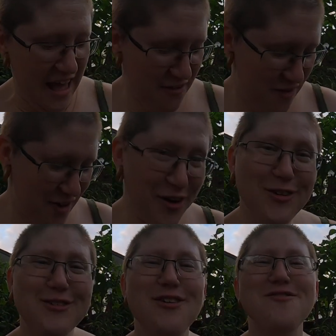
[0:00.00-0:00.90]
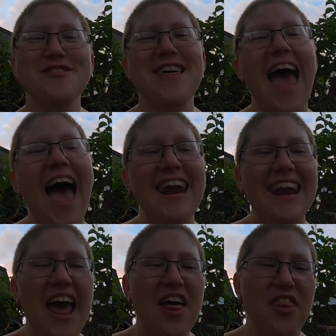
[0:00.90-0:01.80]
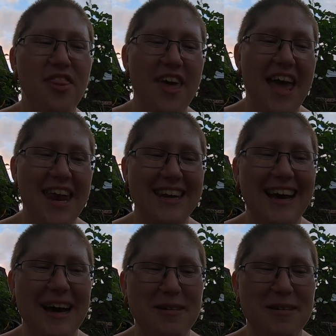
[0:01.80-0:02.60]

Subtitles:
if it goes over that, then